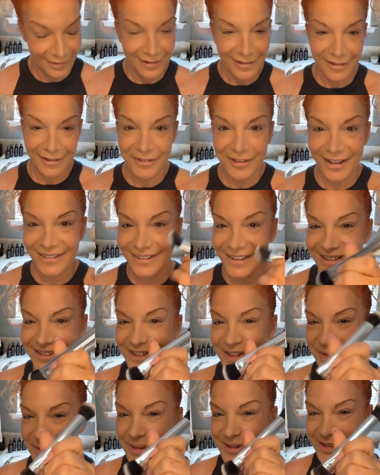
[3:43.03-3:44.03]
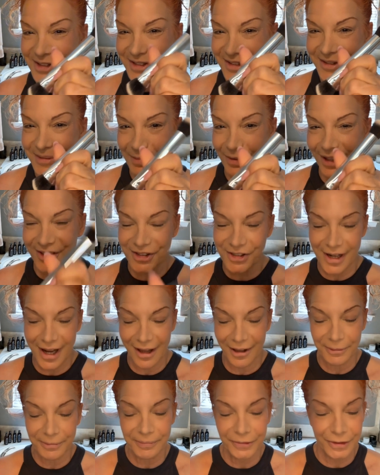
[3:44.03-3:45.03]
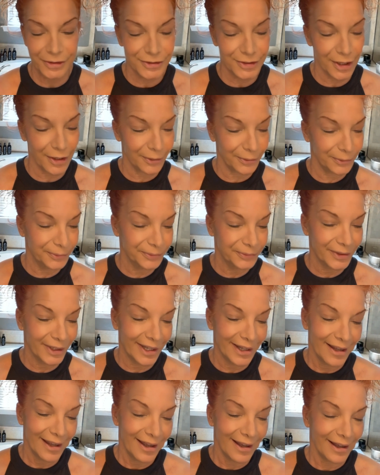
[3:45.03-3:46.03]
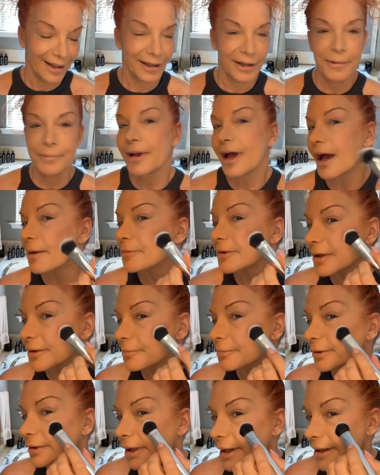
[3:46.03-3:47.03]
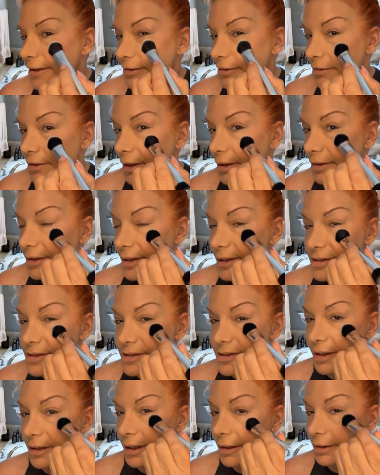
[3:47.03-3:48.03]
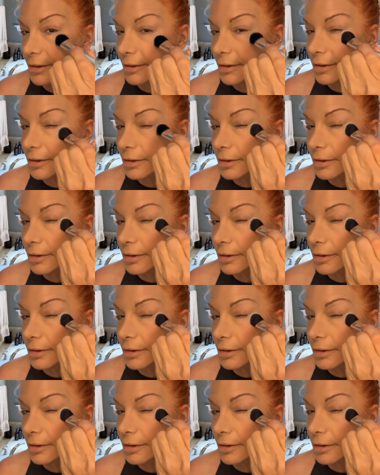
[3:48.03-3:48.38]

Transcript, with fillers: I've got this gorgeous brush now. So um, I'm gonna blend this in